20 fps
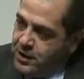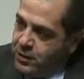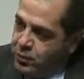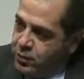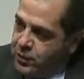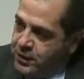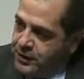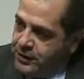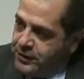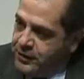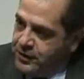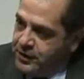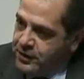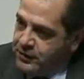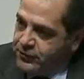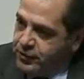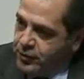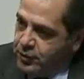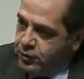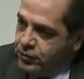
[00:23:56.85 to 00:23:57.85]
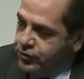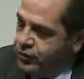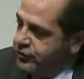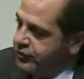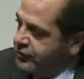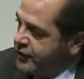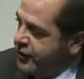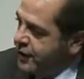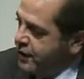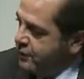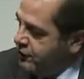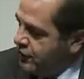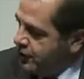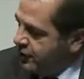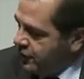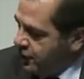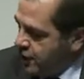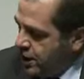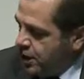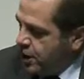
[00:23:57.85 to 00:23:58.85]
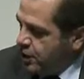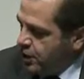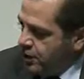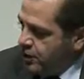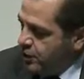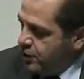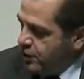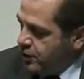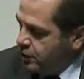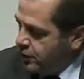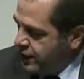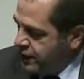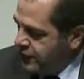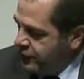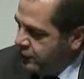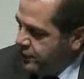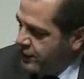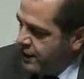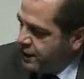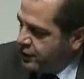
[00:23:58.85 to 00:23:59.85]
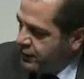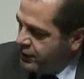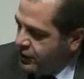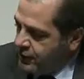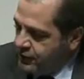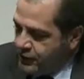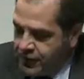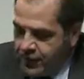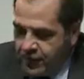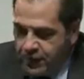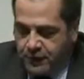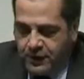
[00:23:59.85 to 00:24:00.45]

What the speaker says: with solutions like BitLocker and whatever Microsoft